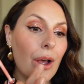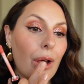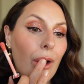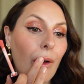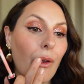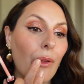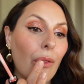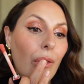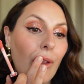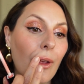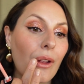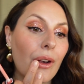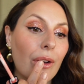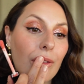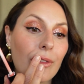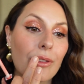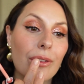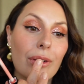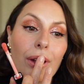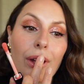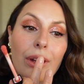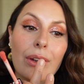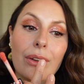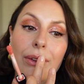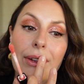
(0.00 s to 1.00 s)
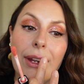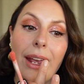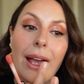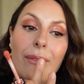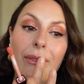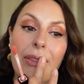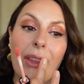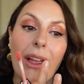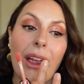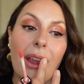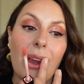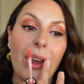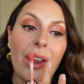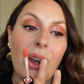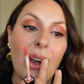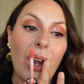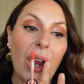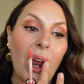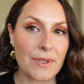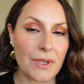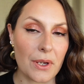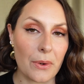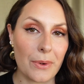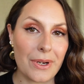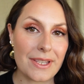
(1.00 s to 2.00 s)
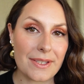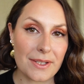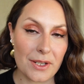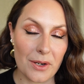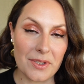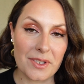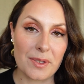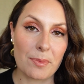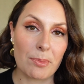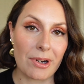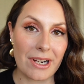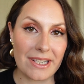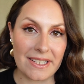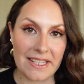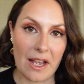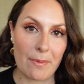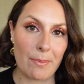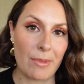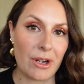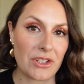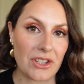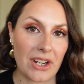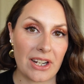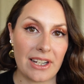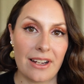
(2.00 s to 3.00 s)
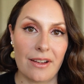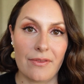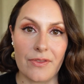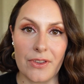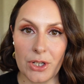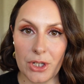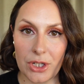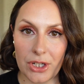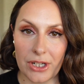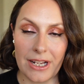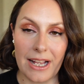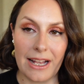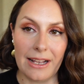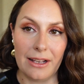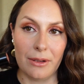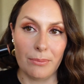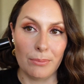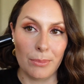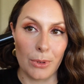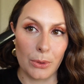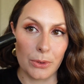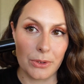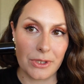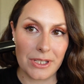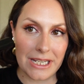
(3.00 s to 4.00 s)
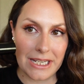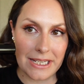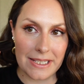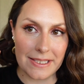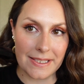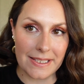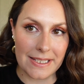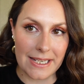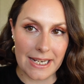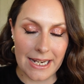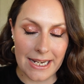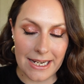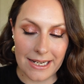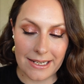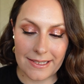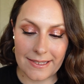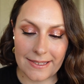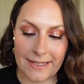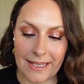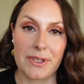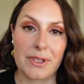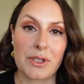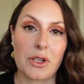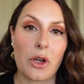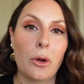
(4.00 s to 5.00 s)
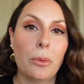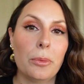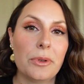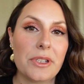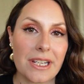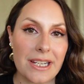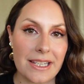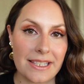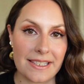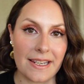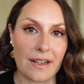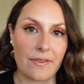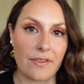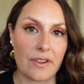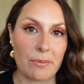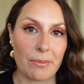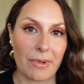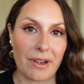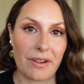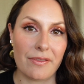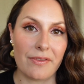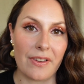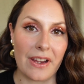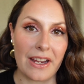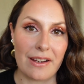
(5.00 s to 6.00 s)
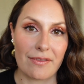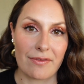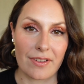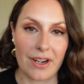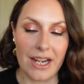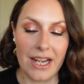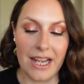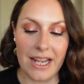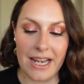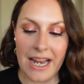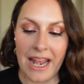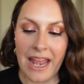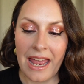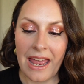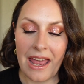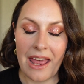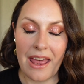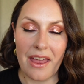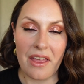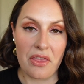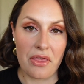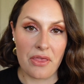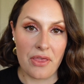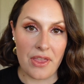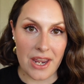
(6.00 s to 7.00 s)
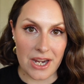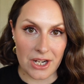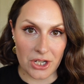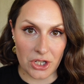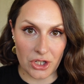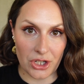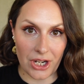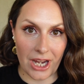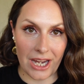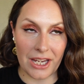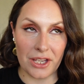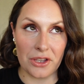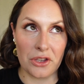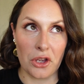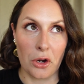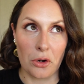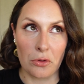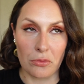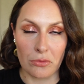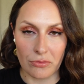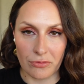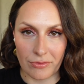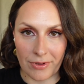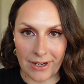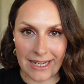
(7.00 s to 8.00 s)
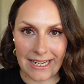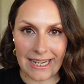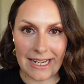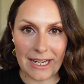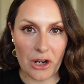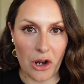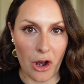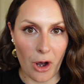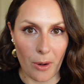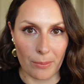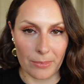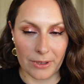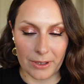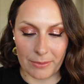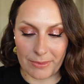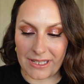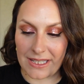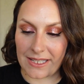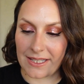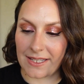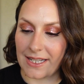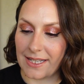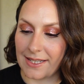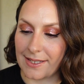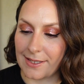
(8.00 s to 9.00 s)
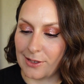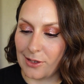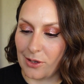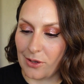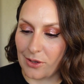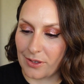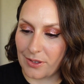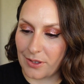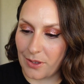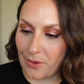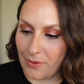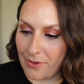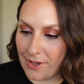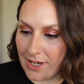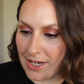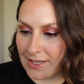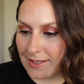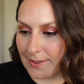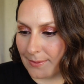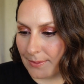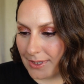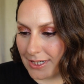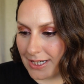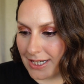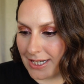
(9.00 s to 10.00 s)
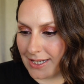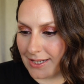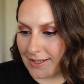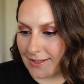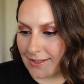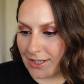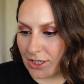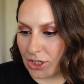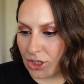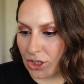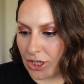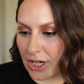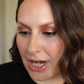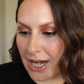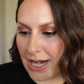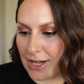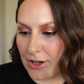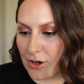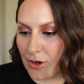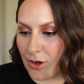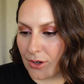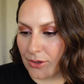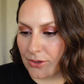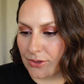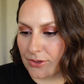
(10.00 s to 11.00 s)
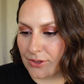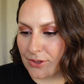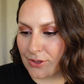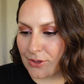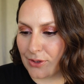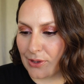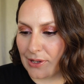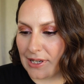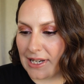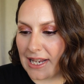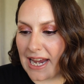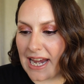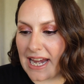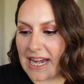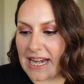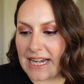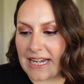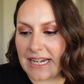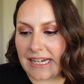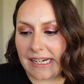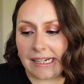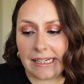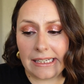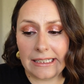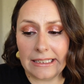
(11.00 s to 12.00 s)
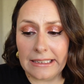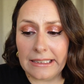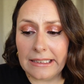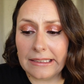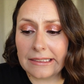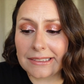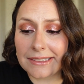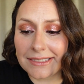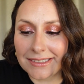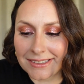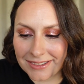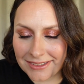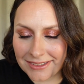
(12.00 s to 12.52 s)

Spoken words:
And then I'm just gonna dab that in. So it's no surprise how much I love the Chanel Multi Sticks. Sculpting is definitely my favorite. This shade though really complements this look. So this one is the shade Ensoleil.